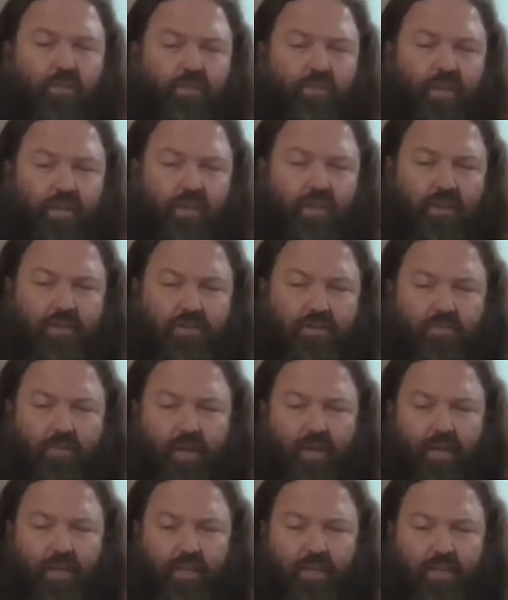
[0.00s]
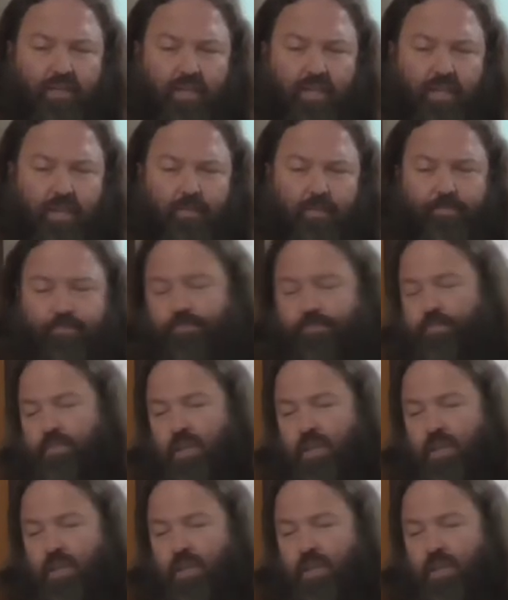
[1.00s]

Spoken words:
videos around